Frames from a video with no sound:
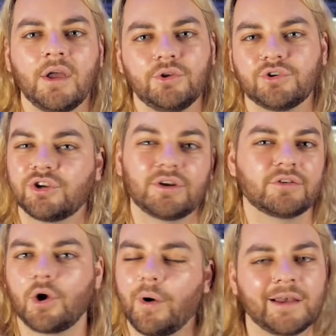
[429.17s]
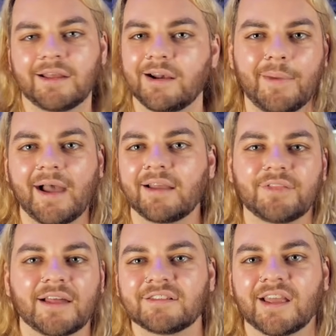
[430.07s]
You should just go ahead and get a Mac if
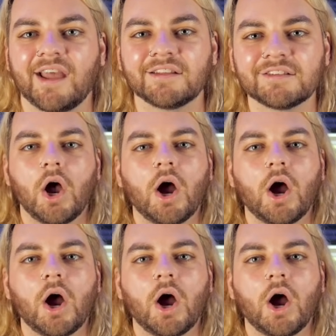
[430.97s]
that's the case.